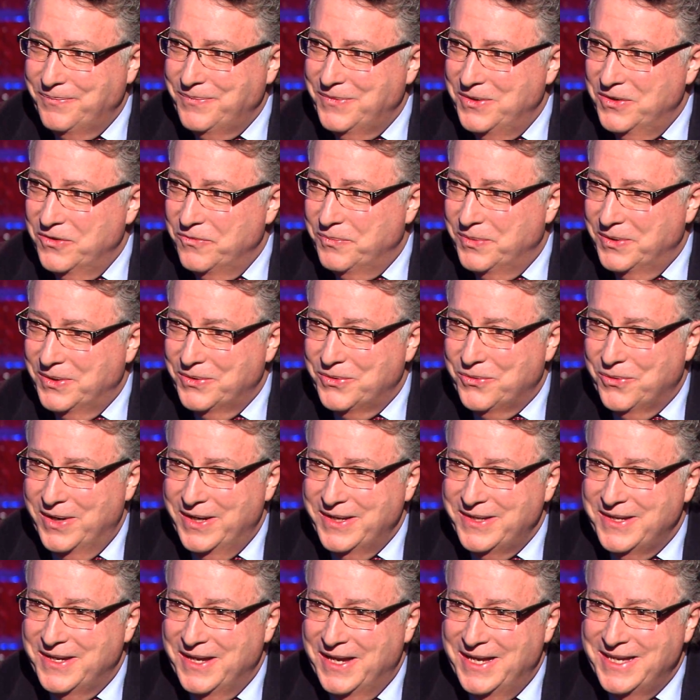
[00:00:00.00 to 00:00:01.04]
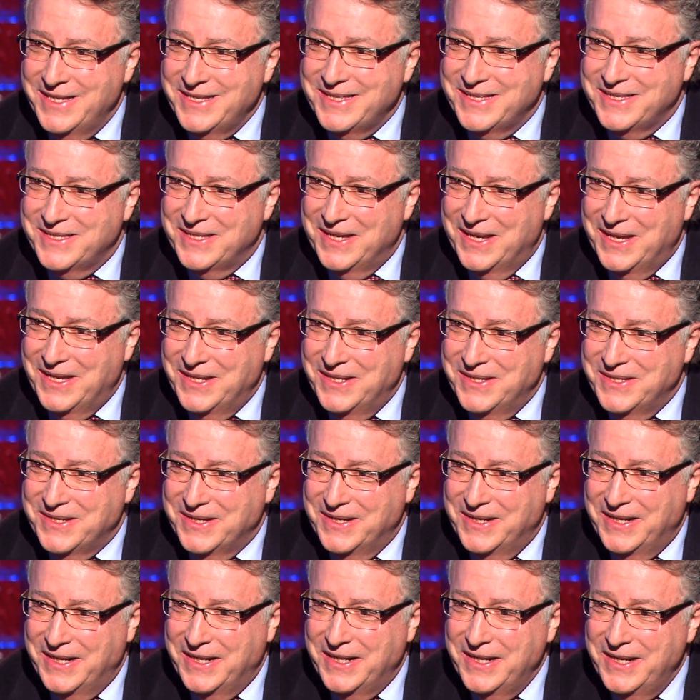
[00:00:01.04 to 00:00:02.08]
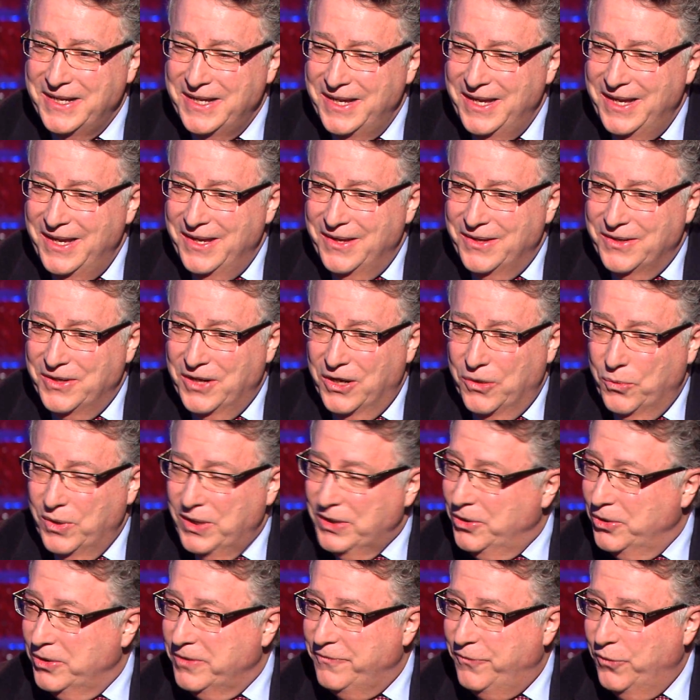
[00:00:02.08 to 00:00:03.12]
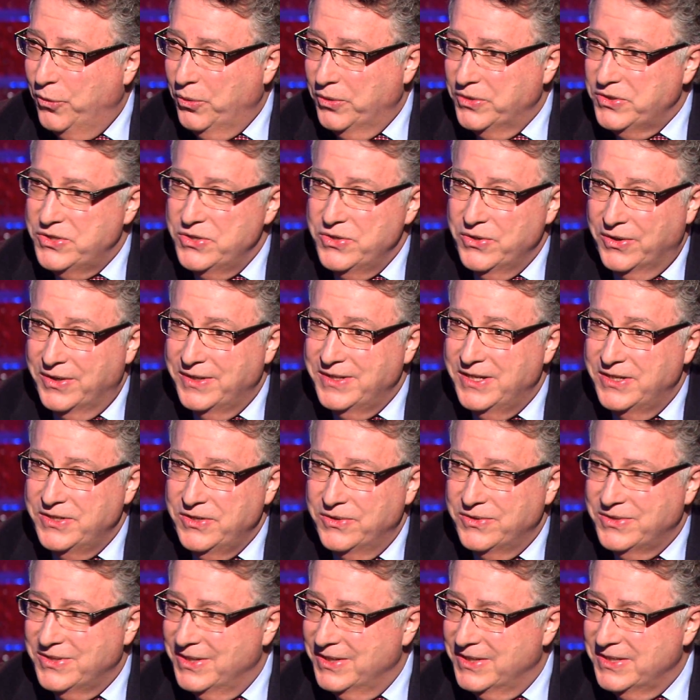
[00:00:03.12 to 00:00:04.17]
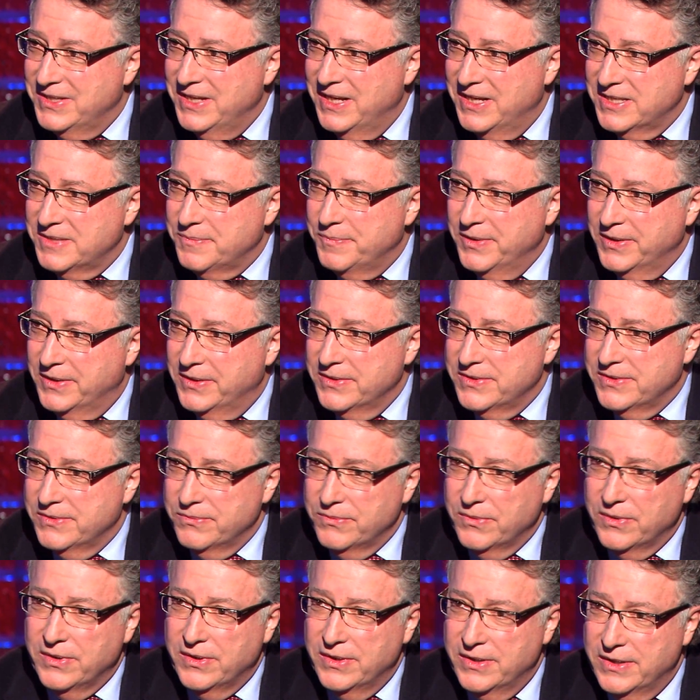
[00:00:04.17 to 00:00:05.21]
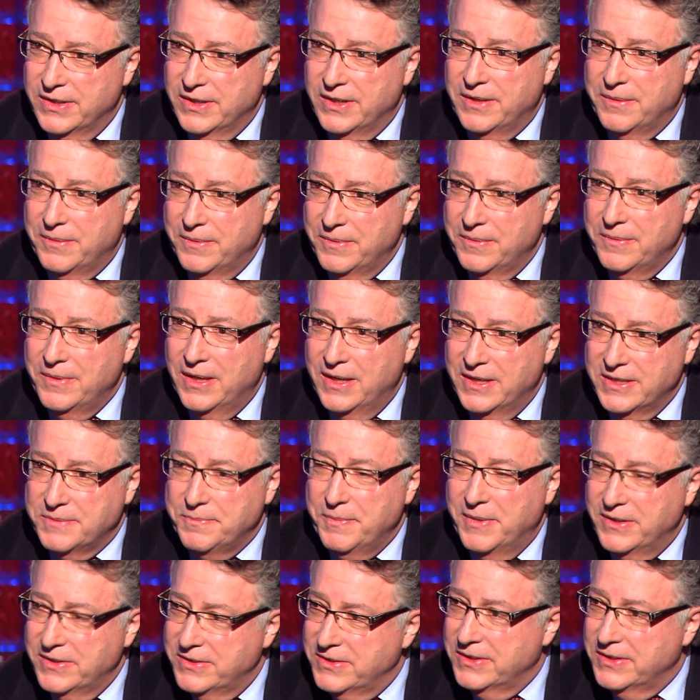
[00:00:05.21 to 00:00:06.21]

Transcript: You've been great guests, and you know, we look forward to your continued success because it really has meant